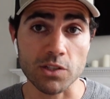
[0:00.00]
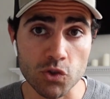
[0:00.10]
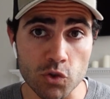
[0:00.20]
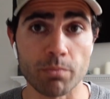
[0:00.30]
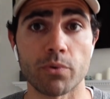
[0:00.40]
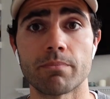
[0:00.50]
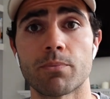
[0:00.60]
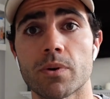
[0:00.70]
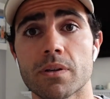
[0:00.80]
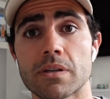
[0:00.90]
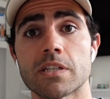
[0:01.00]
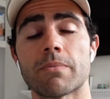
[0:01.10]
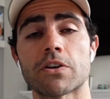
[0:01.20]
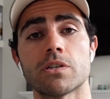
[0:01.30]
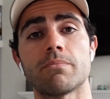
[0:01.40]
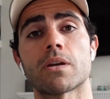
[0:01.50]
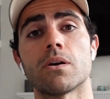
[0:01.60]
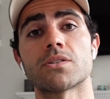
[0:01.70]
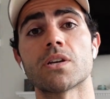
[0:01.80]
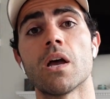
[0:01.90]
super important, especially
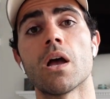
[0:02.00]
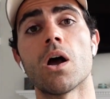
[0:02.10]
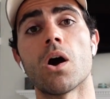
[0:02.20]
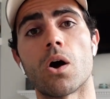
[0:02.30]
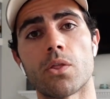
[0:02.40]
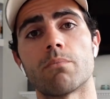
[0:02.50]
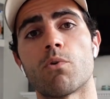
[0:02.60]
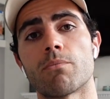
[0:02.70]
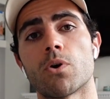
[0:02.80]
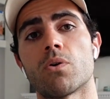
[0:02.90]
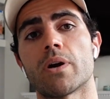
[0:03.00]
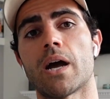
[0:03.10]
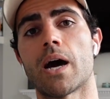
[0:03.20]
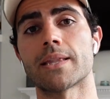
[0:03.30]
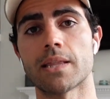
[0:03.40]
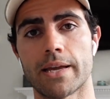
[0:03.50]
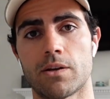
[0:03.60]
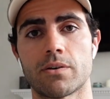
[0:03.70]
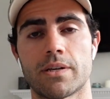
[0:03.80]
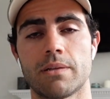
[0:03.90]
because on the Mont Blanc, unlike
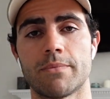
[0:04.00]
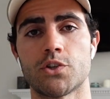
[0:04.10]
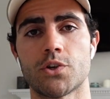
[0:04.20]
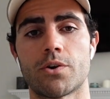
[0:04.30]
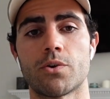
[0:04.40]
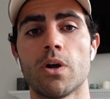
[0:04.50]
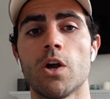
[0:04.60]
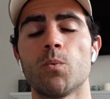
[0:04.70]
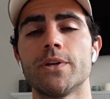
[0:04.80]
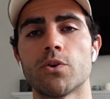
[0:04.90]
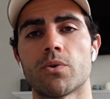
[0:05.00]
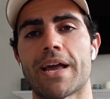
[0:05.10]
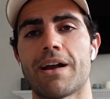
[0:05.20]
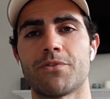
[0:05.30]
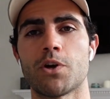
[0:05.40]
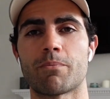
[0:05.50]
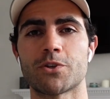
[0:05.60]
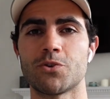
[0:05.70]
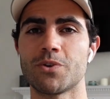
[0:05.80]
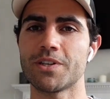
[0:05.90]
on Kilimanjaro, we don't have the
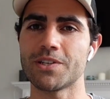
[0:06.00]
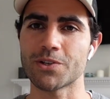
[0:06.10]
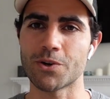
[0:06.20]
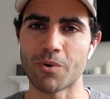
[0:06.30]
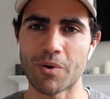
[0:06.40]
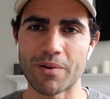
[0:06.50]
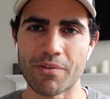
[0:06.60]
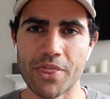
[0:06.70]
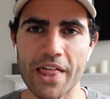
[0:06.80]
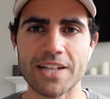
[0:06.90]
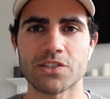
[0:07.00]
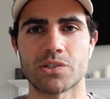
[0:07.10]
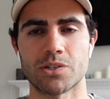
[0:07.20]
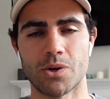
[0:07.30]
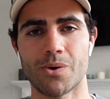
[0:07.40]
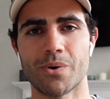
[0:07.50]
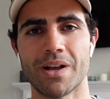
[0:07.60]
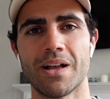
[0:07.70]
opportunity to go that slow.